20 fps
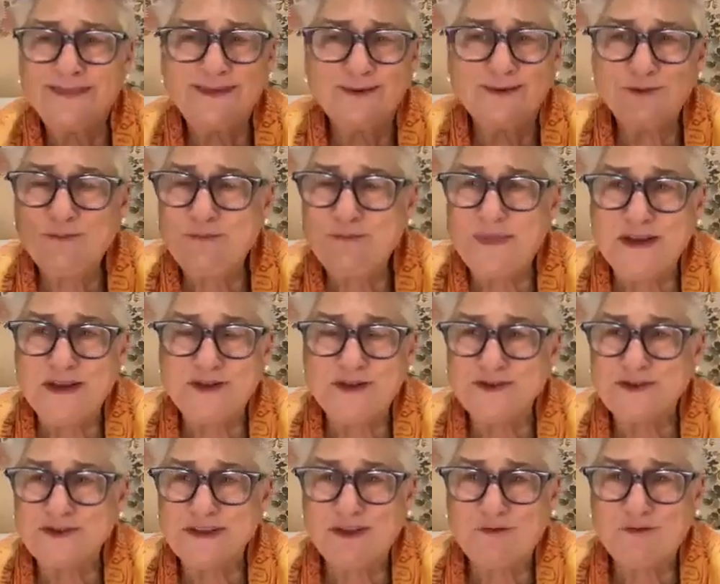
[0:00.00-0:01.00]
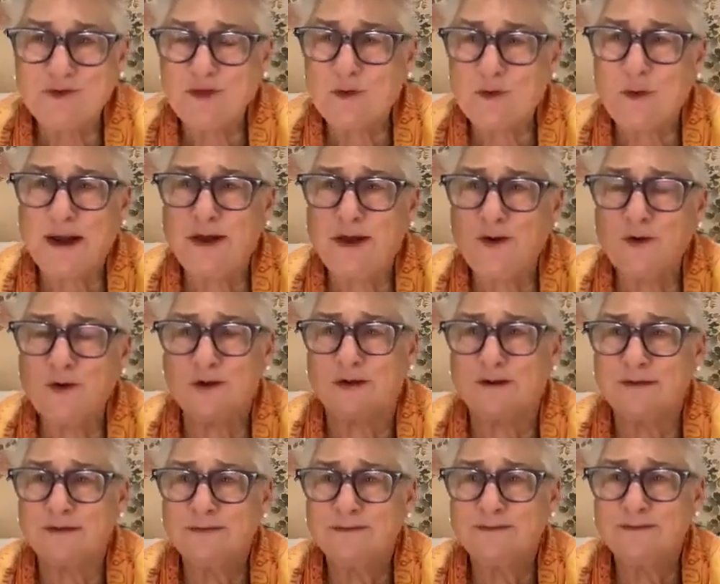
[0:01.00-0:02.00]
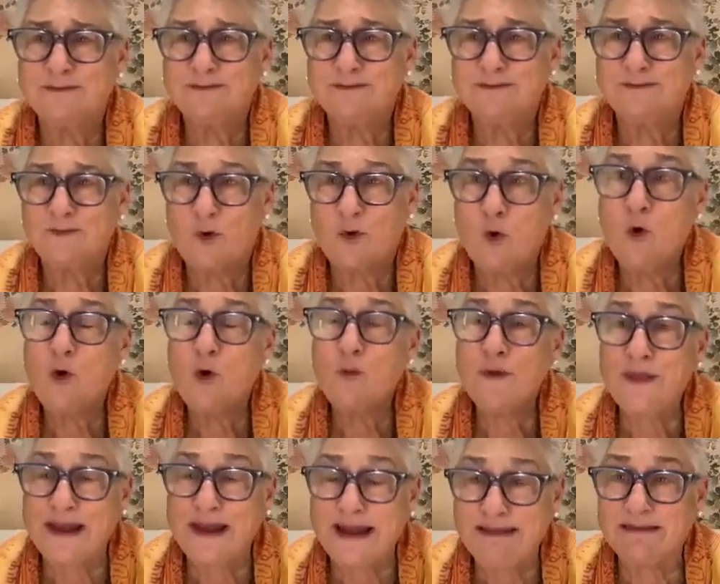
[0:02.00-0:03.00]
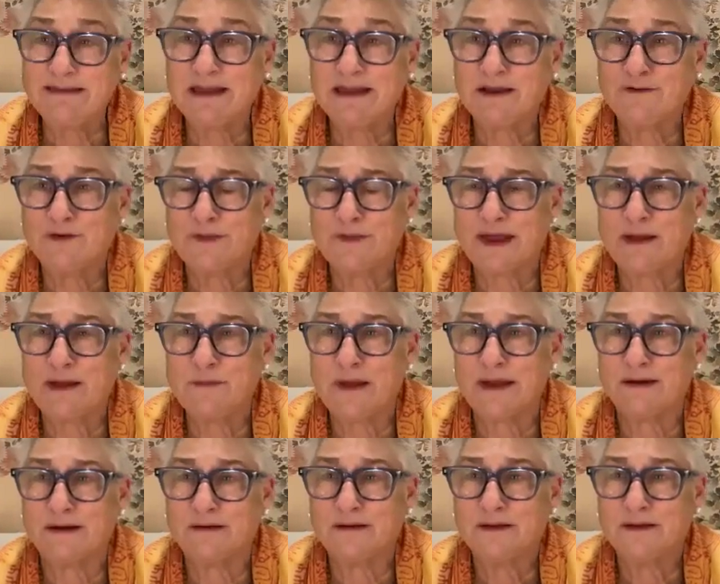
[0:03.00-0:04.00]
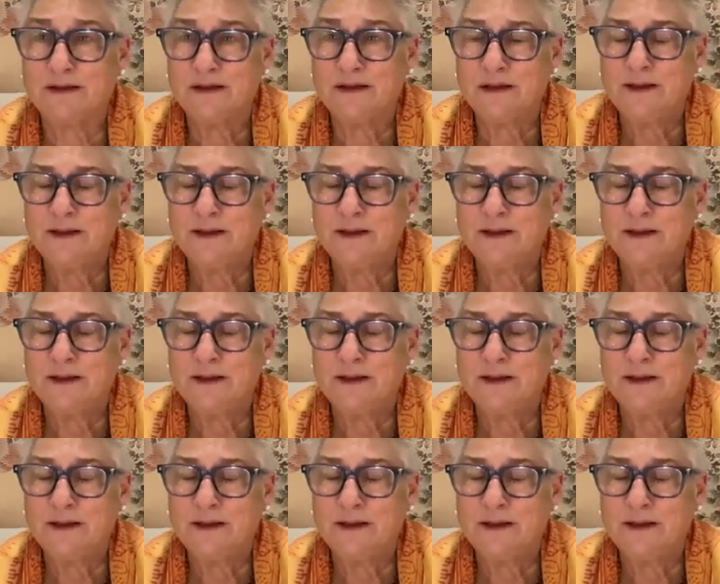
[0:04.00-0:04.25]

Don't beat yourself with a wet noodle, or with anything for that matter.